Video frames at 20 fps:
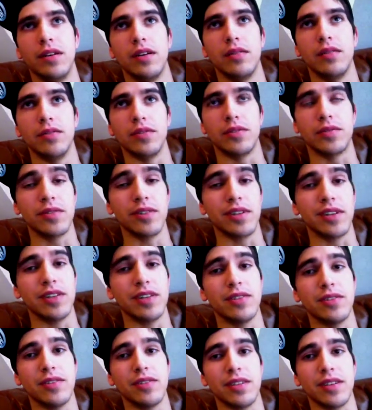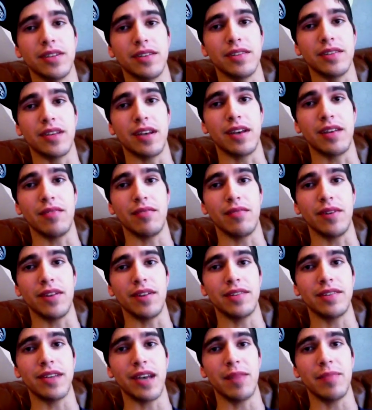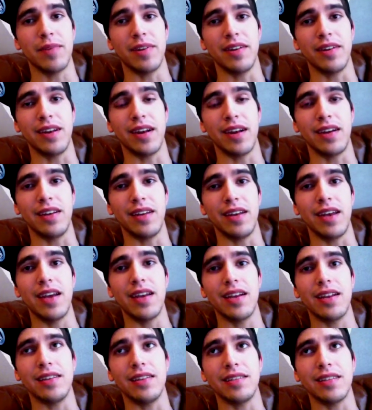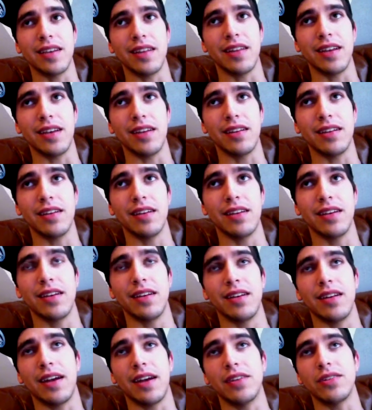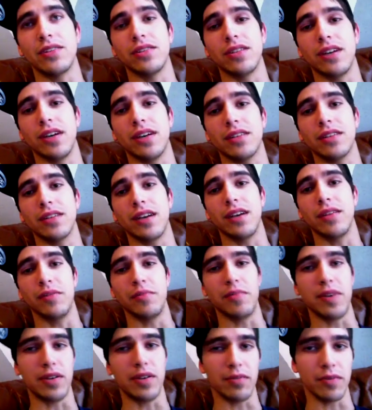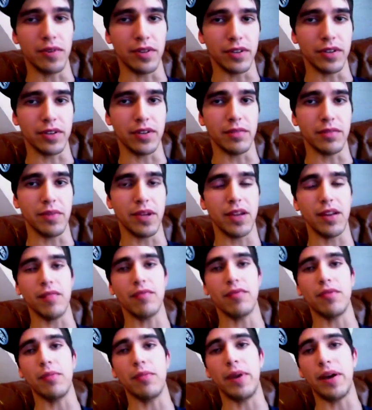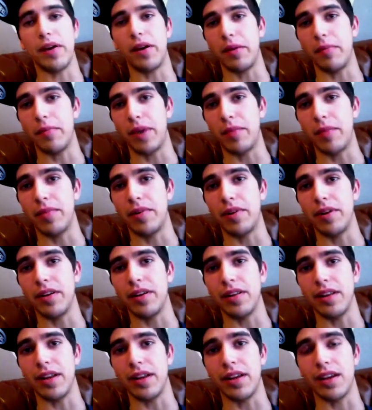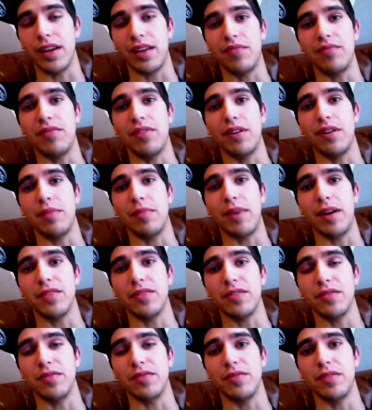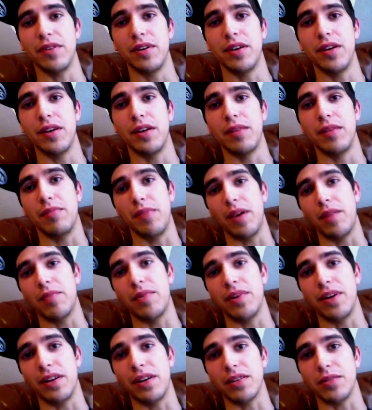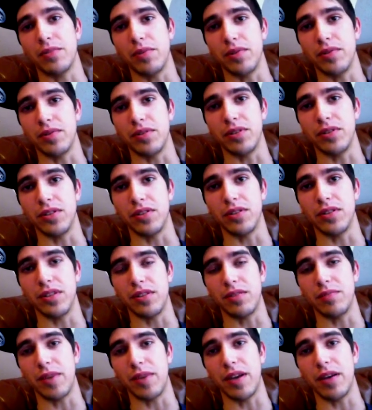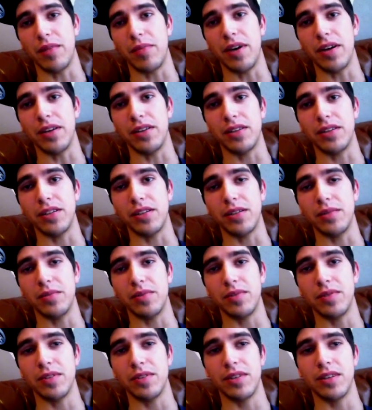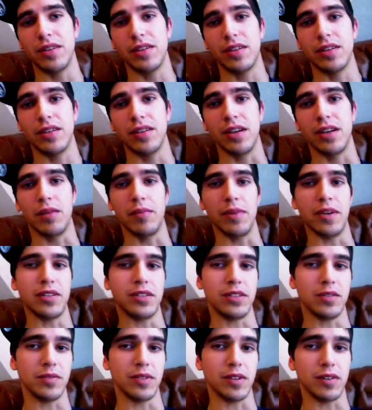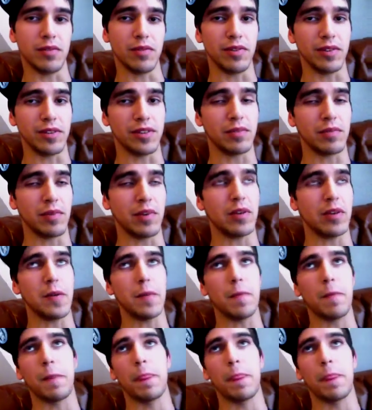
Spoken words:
What's really interesting is that when this happened in 98, he said that nitrous oxide would be a really good medium for bearing memory, like infinite amounts of memory, as opposed to just these gigabyte chips that are really small.